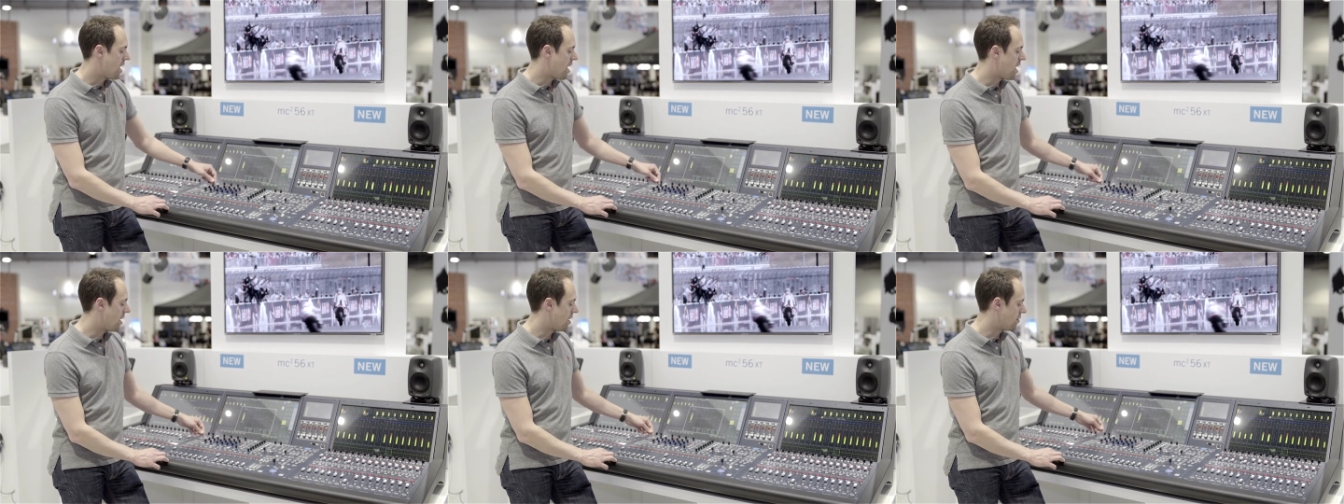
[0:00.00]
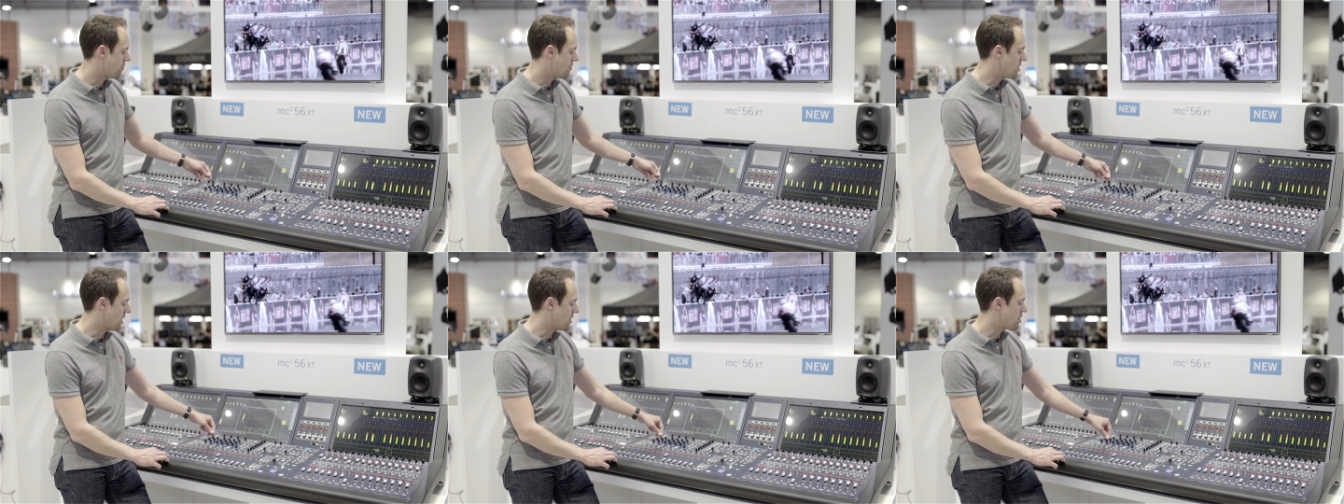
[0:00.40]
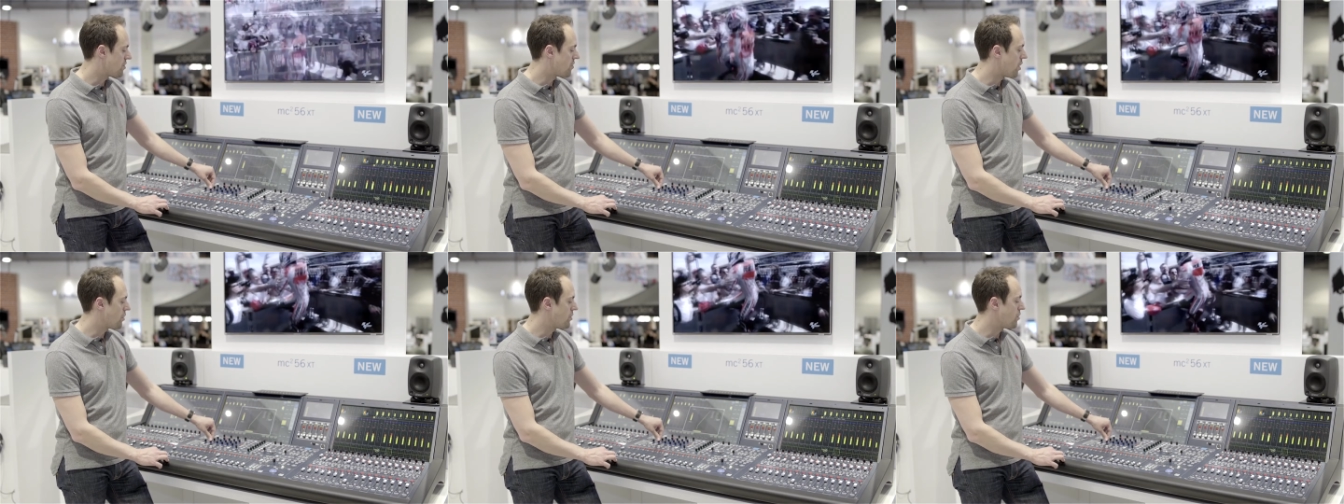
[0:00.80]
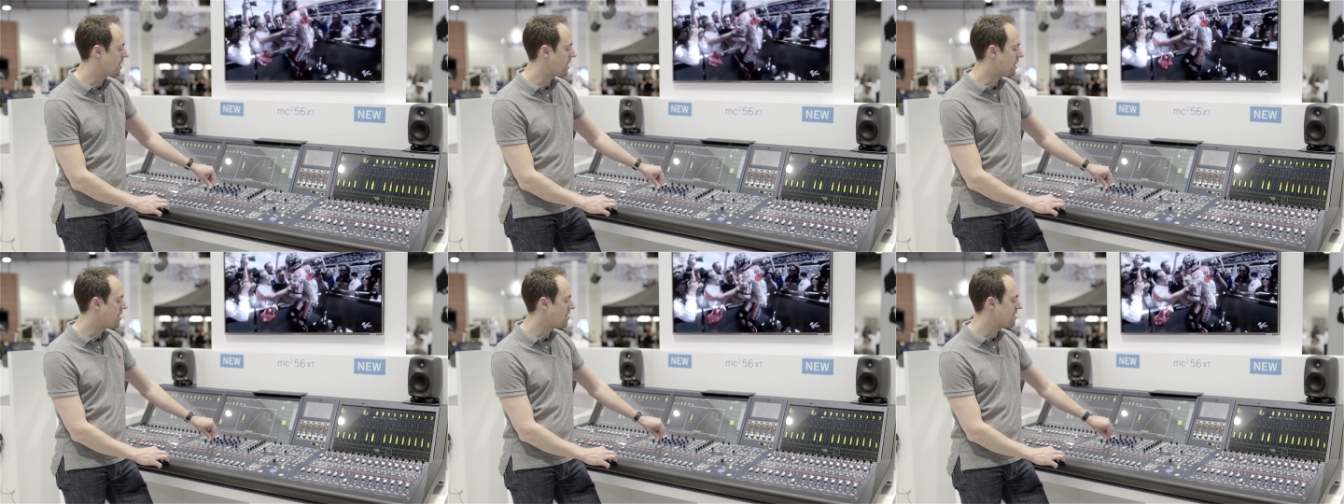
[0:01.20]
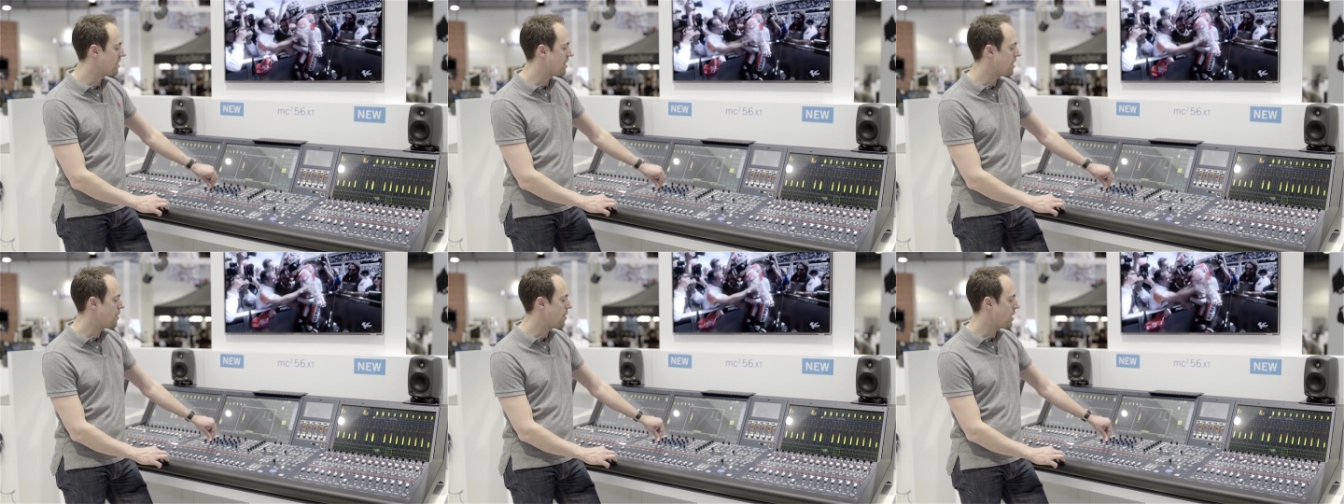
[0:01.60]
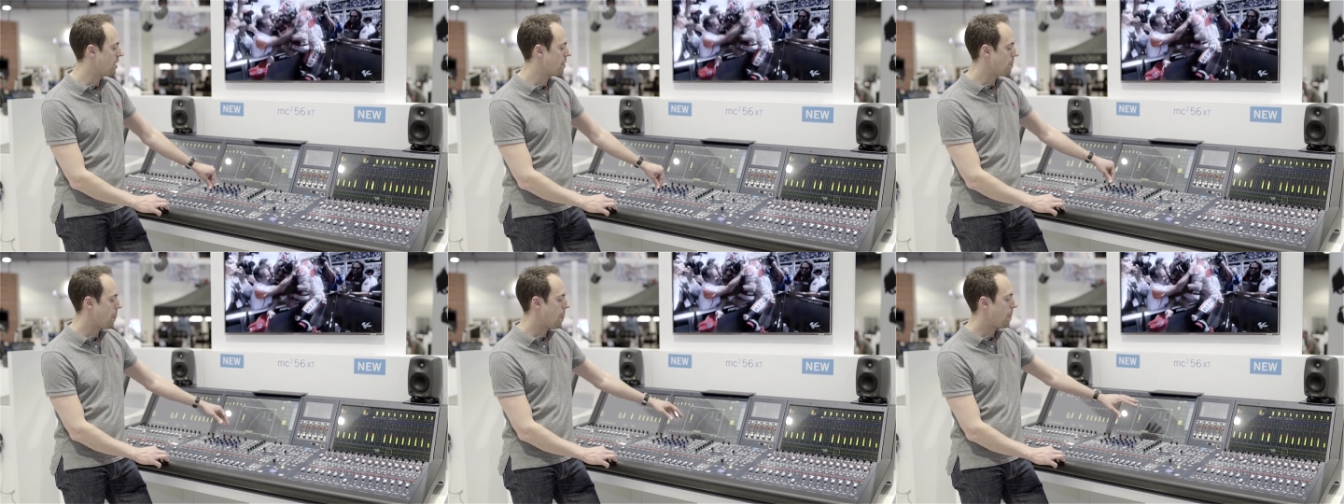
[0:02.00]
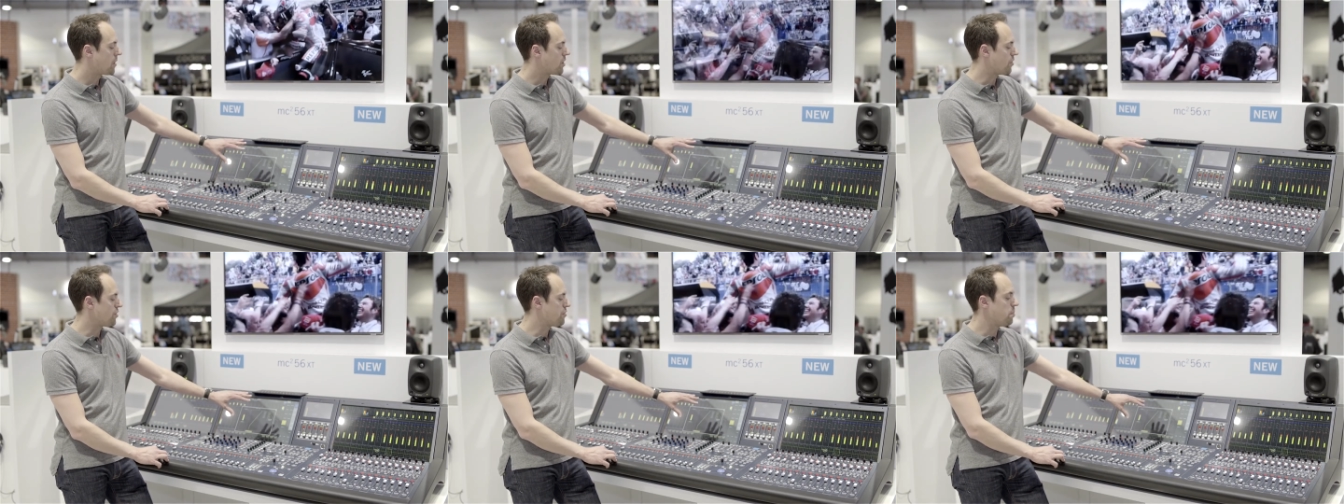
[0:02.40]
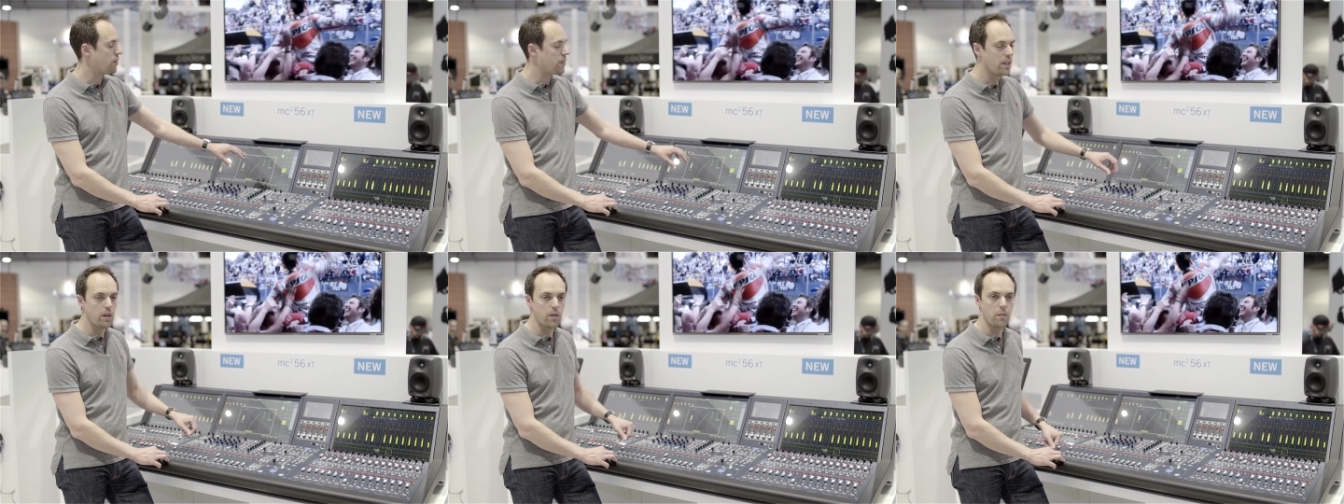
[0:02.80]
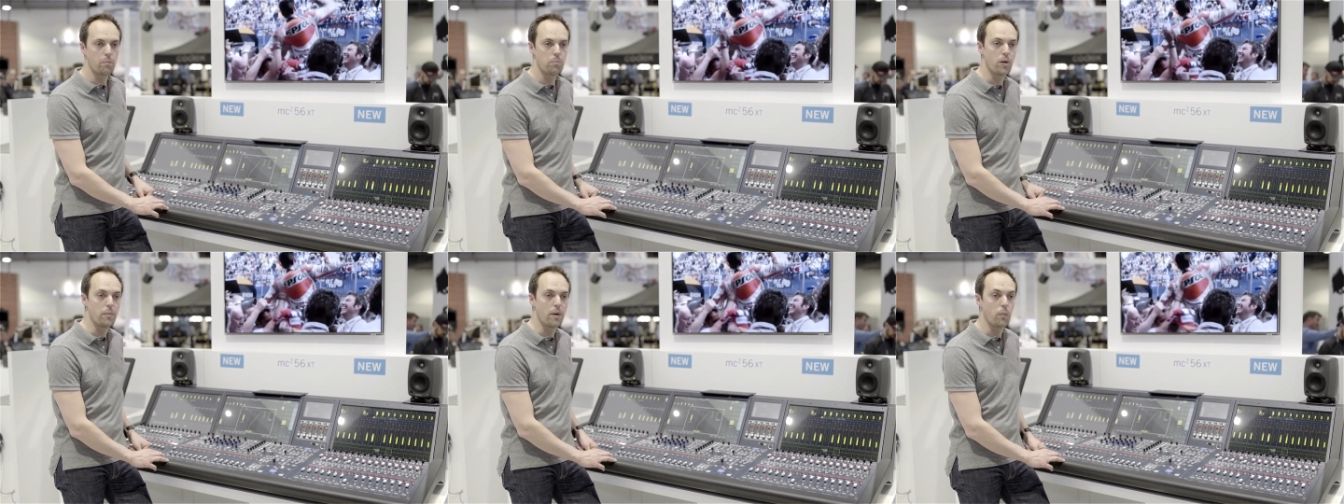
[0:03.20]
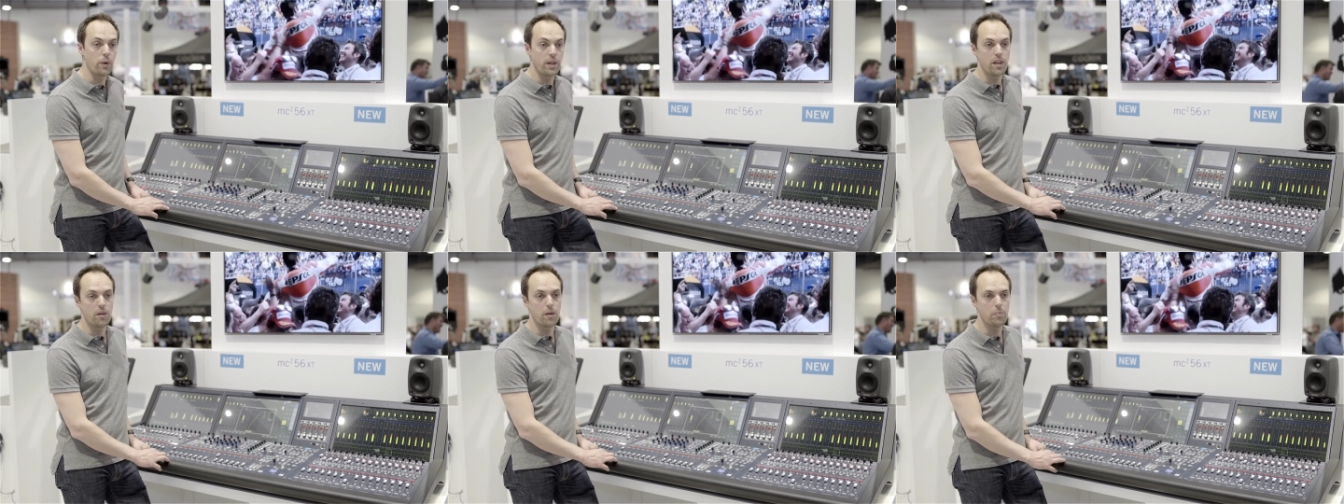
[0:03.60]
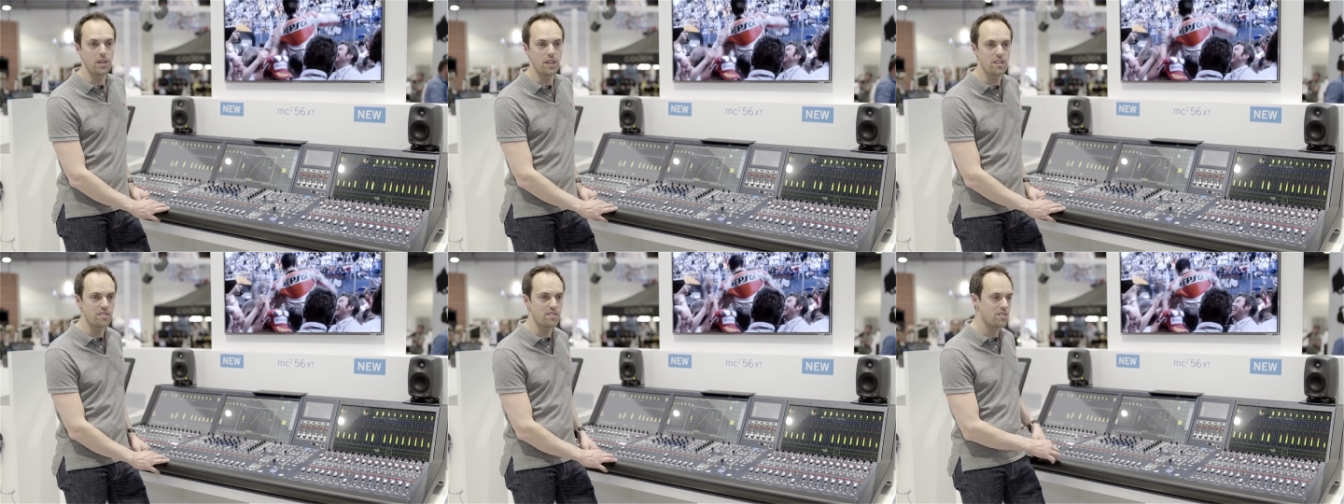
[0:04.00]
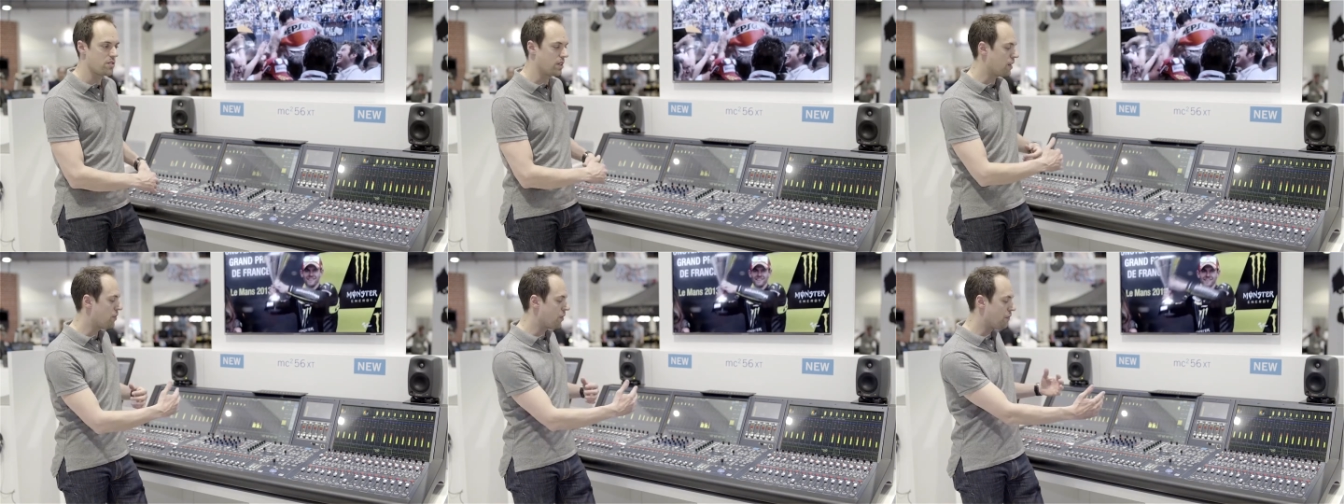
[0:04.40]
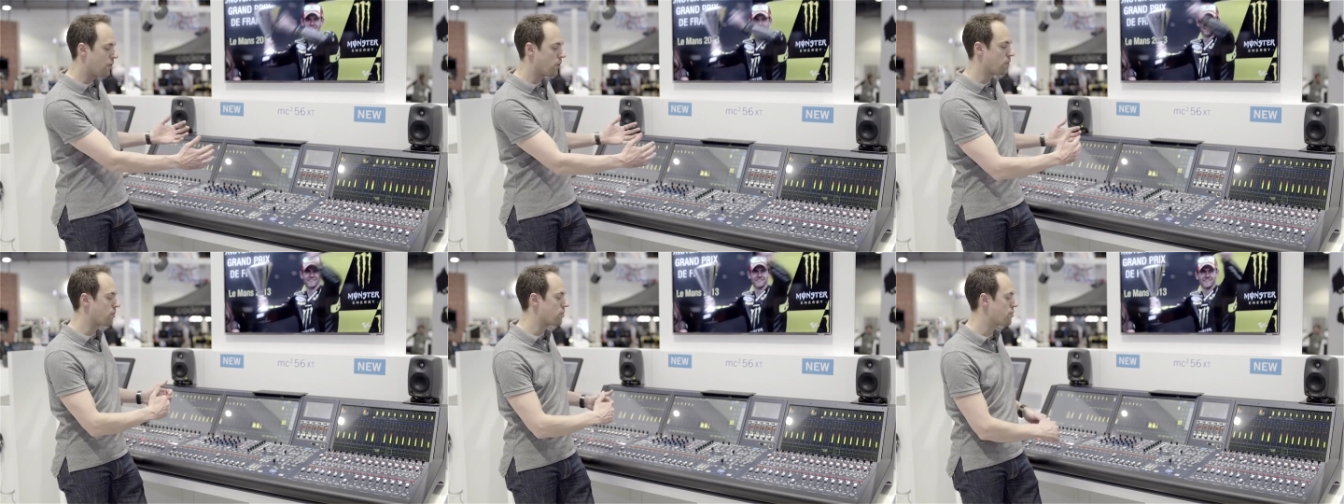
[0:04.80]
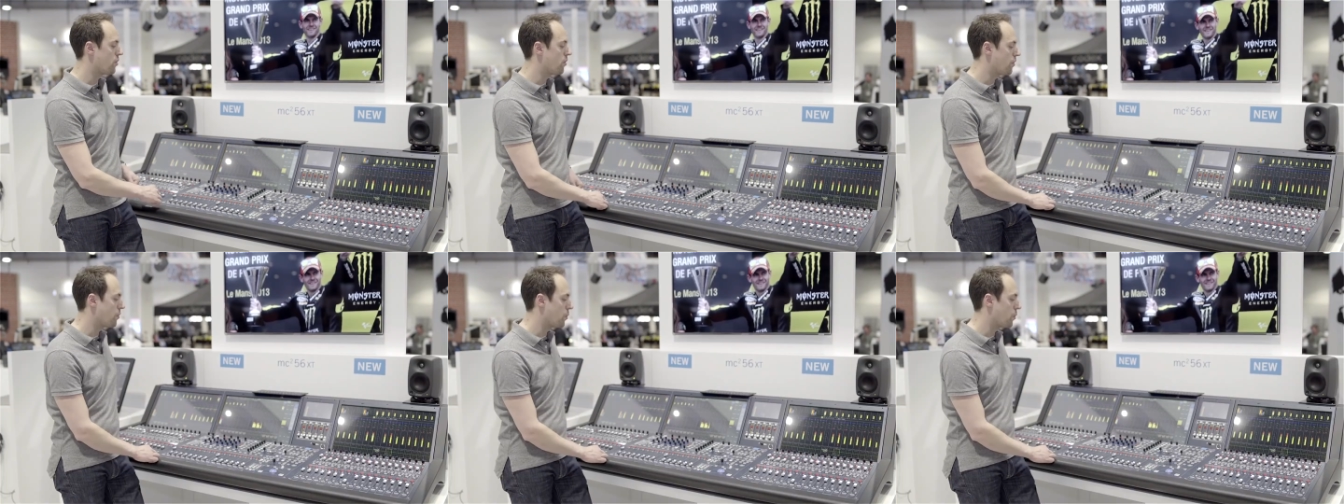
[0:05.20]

uh, touch a rotary, and instantly the corresponding pop-up window appears to give you full control